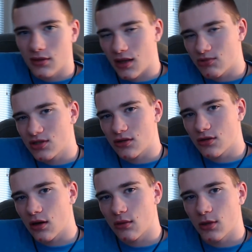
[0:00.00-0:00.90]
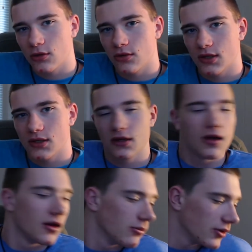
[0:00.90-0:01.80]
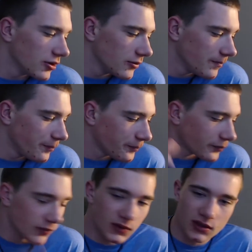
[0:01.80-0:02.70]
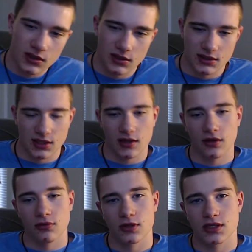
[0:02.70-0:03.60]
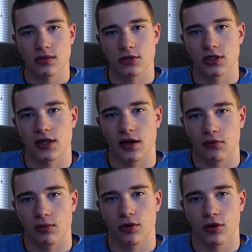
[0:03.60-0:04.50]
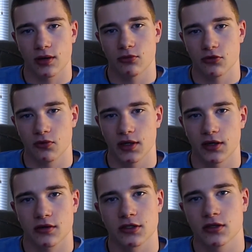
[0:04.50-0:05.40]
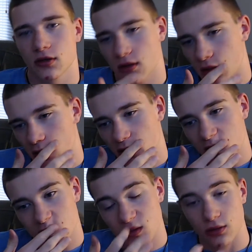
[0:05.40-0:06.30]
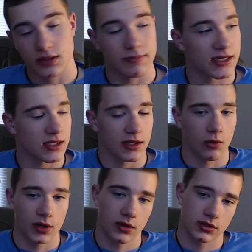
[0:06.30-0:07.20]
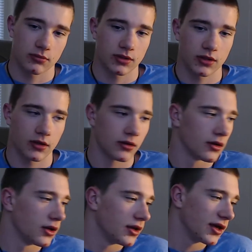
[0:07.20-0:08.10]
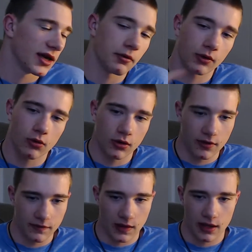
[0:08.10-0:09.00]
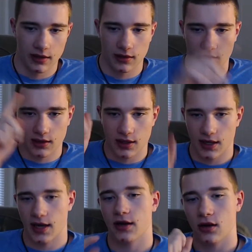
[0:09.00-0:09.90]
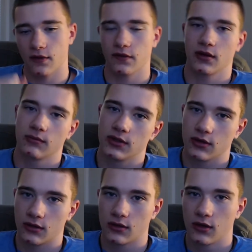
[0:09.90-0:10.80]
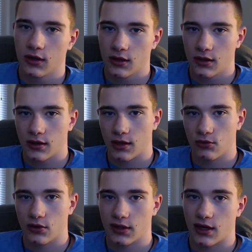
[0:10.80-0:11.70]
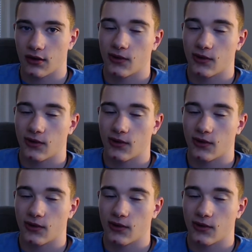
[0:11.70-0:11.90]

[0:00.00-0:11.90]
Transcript: I'm still talking about Lucas. But it's an Alienware Steam Machine that I reprogrammed with Windows. So it's basically a Windows computer. And I record off of that, and I edit off the computer that I'm doing now.